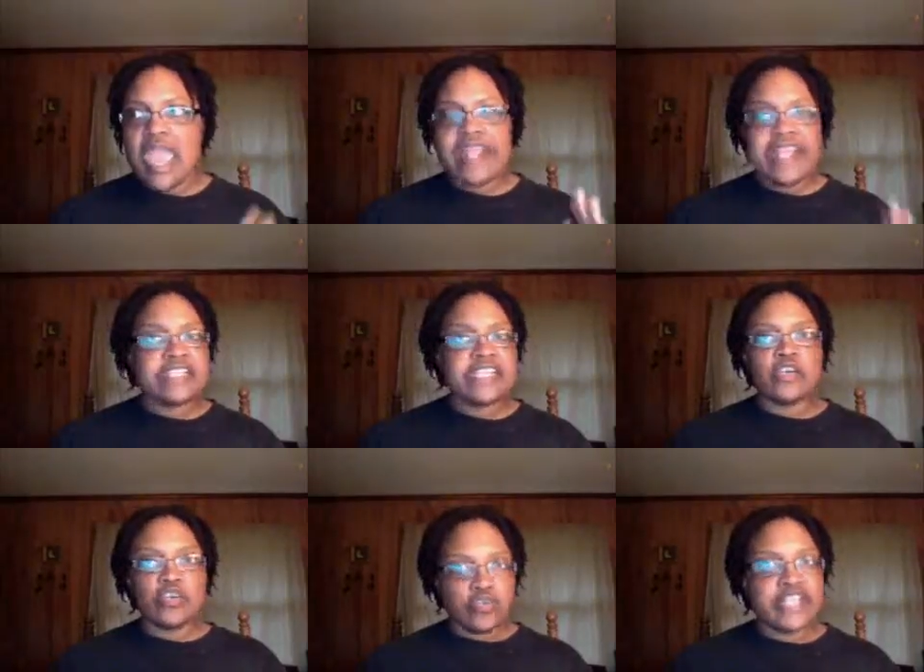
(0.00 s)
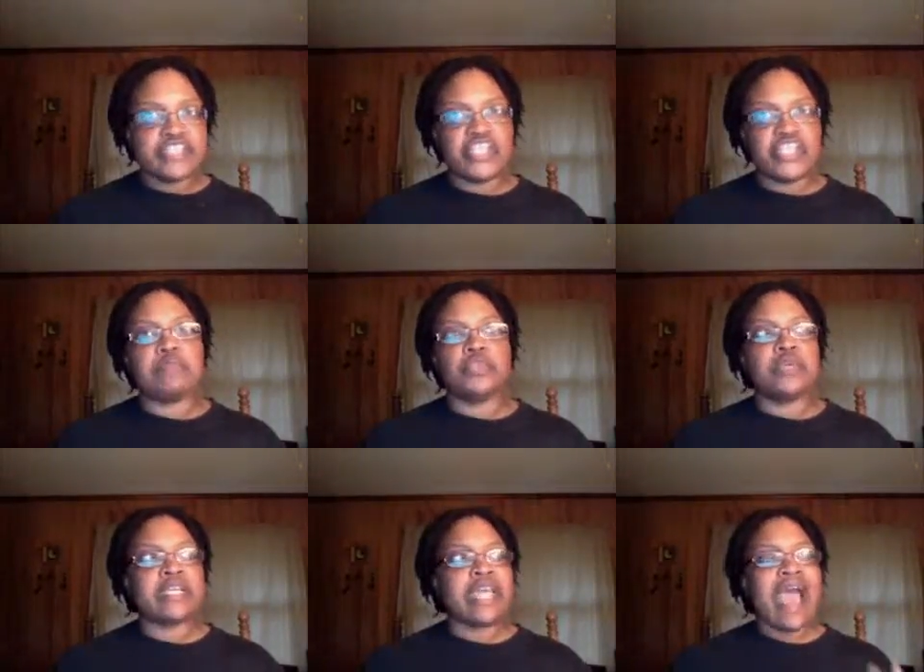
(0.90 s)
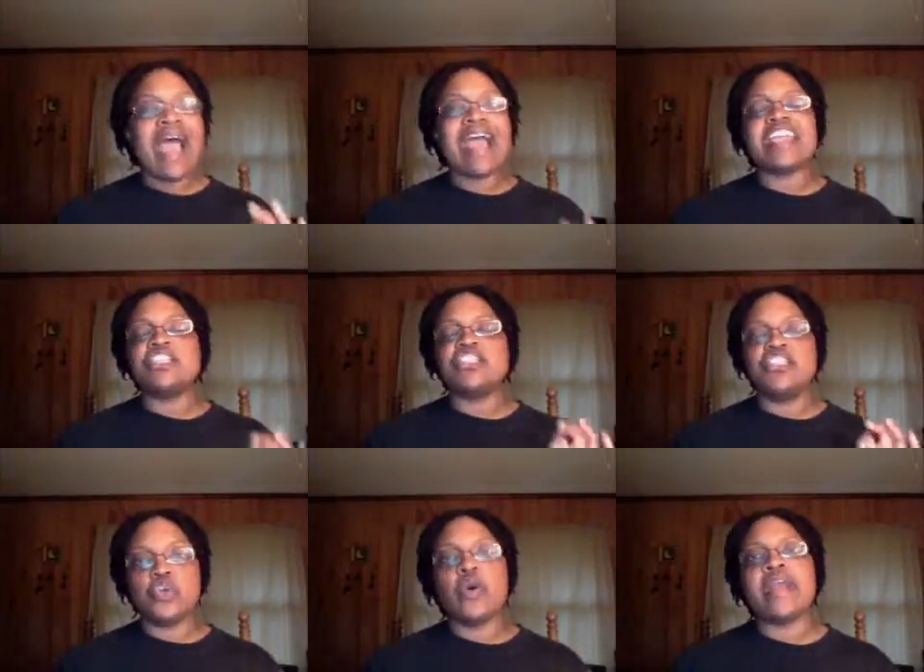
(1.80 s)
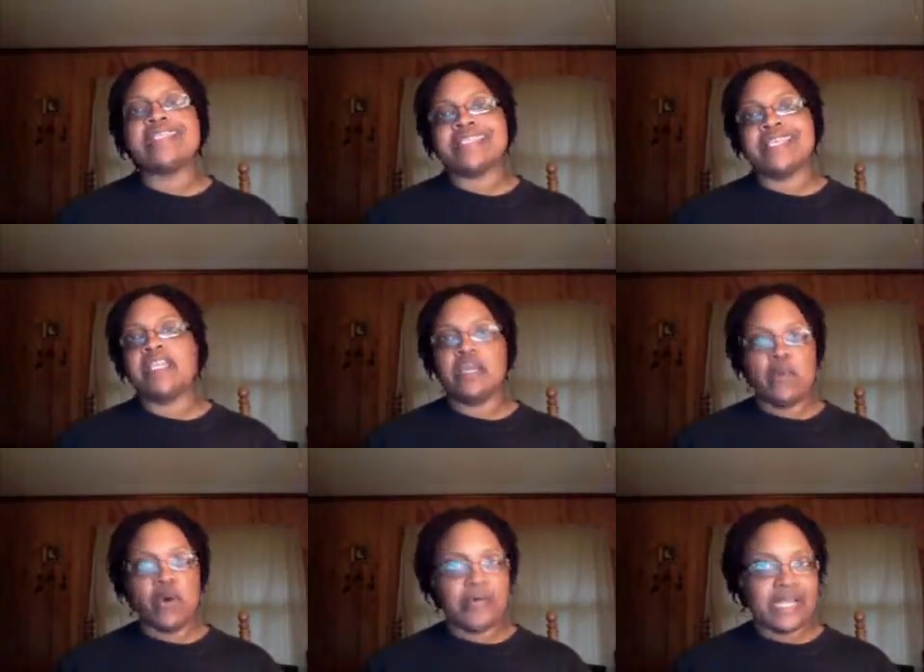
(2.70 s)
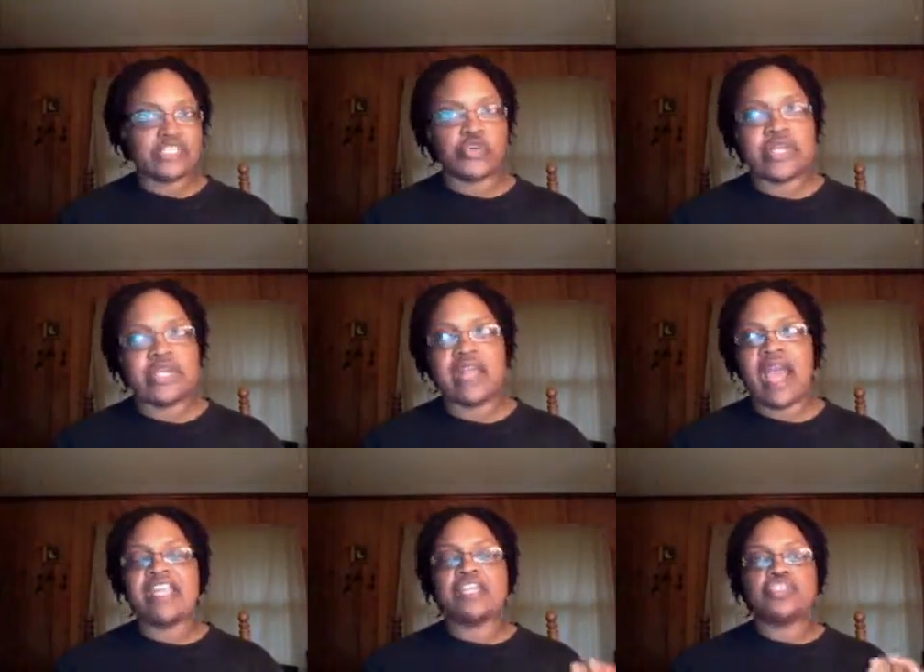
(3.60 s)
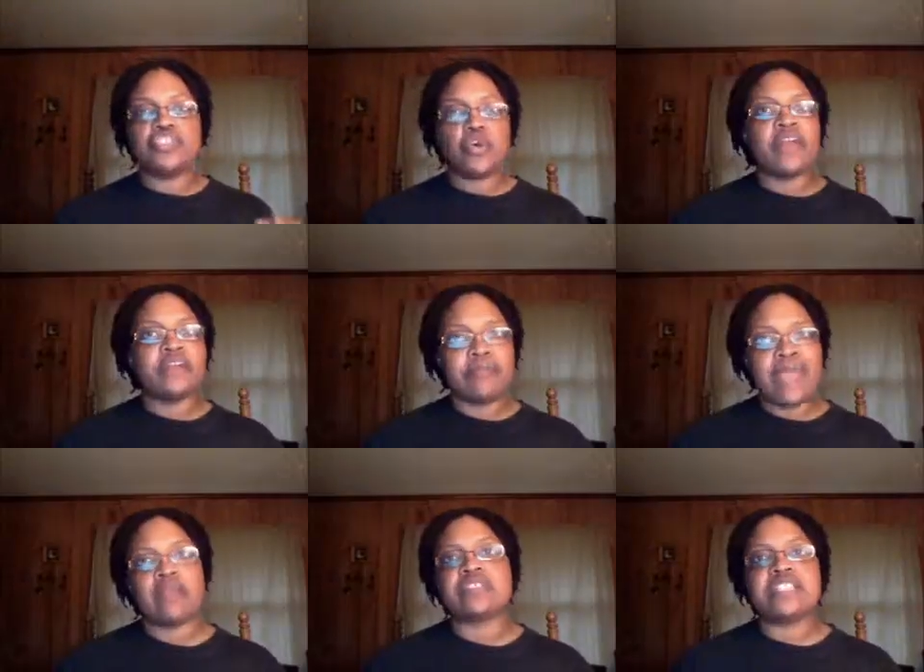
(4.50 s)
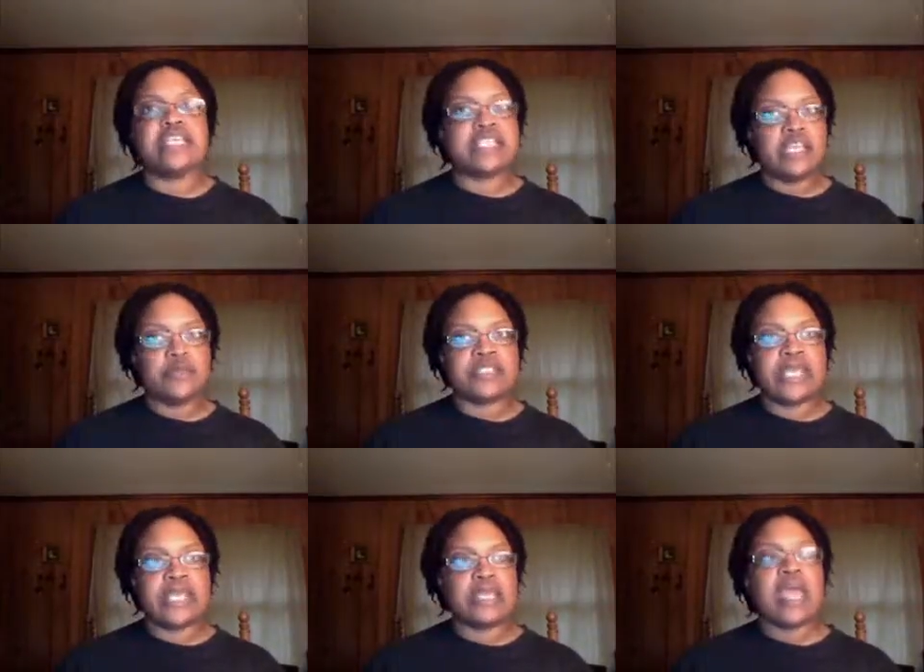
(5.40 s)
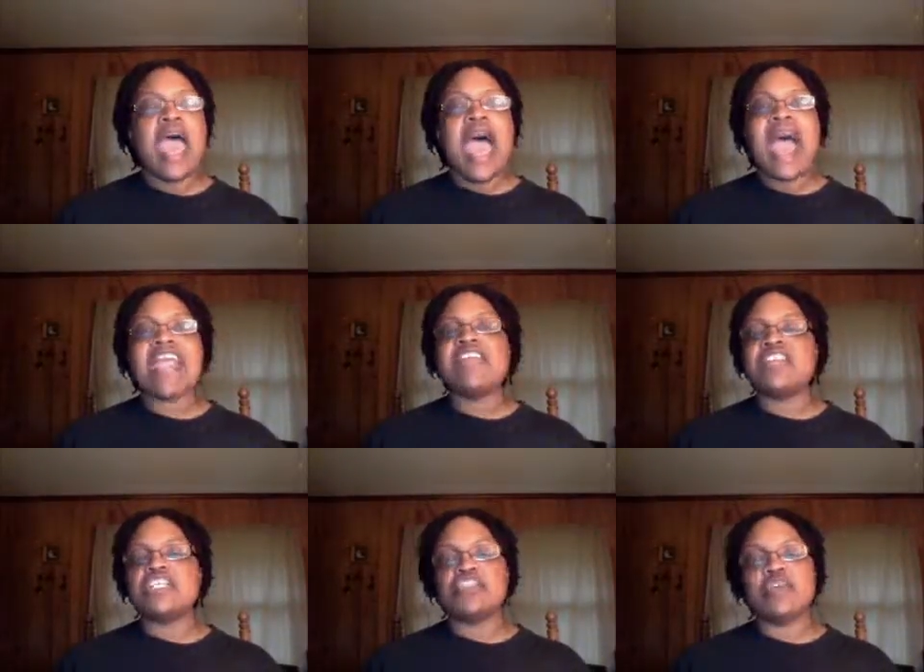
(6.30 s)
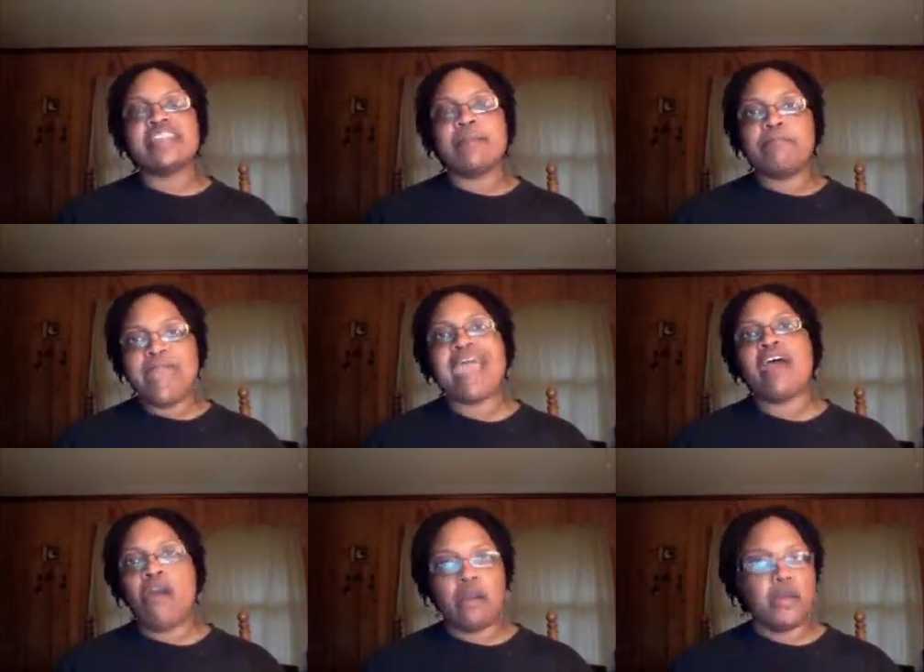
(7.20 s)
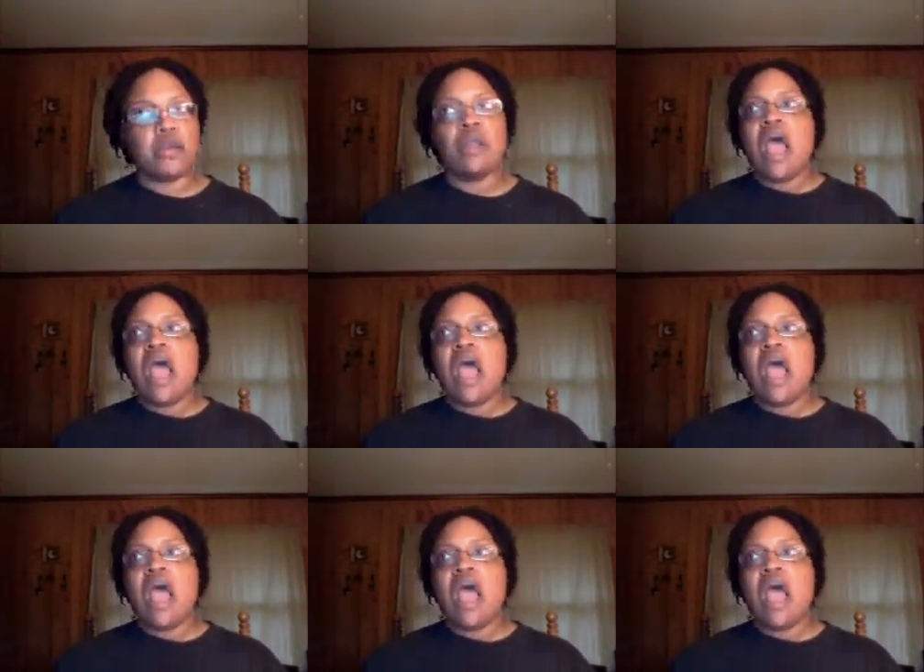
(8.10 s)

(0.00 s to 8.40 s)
And he did a great job doing it. I enjoyed seeing him on my screen. I enjoyed the battle scenes that he was in. I even enjoyed the bat armor.